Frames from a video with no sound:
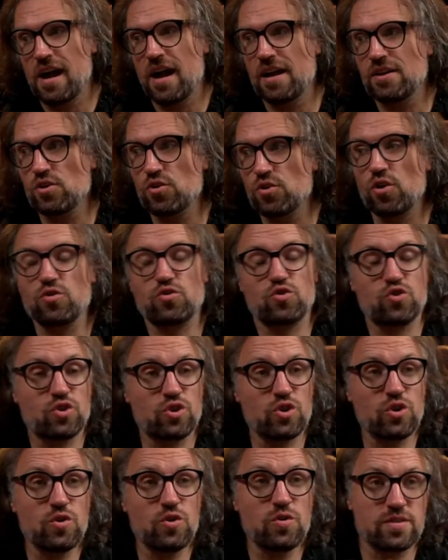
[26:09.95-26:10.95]
and you're not
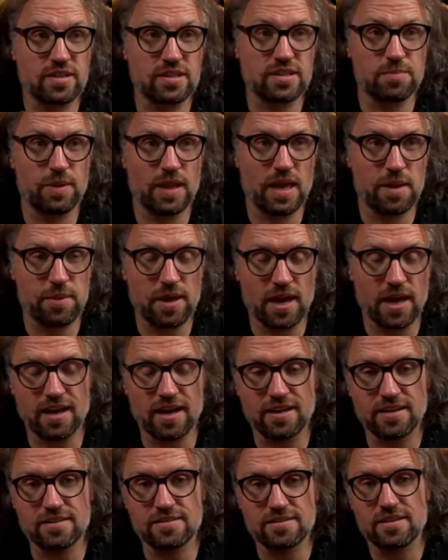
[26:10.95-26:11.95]
choosing to play
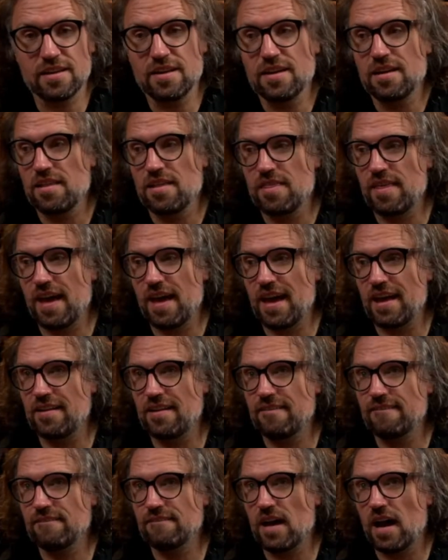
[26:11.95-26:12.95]
behind, then